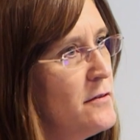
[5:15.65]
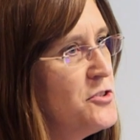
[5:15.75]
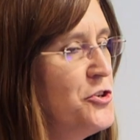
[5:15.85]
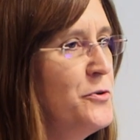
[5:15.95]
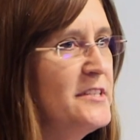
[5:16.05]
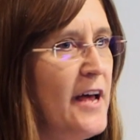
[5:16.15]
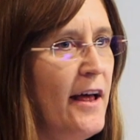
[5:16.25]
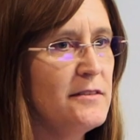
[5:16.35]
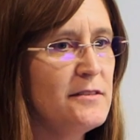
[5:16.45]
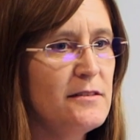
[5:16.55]
too
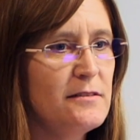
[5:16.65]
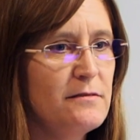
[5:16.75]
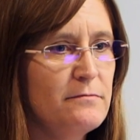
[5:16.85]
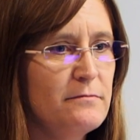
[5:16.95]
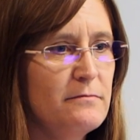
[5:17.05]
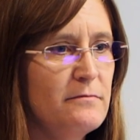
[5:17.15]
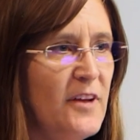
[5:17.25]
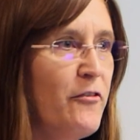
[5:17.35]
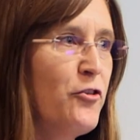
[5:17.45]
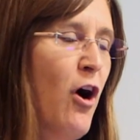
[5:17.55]
intense.
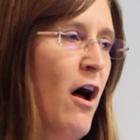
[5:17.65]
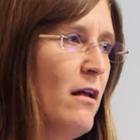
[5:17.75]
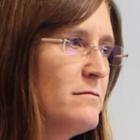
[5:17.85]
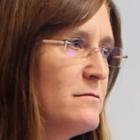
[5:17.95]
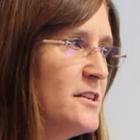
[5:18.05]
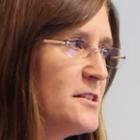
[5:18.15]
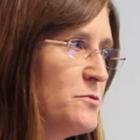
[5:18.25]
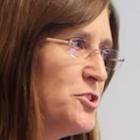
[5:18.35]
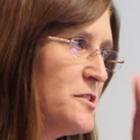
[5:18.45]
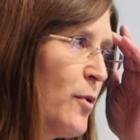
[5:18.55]
After all, this
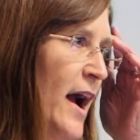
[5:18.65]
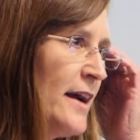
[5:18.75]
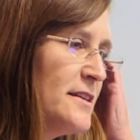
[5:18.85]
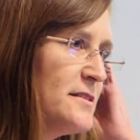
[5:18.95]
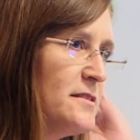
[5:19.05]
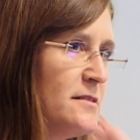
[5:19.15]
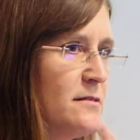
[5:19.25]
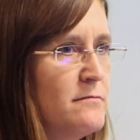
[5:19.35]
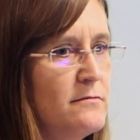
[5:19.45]
was just practice.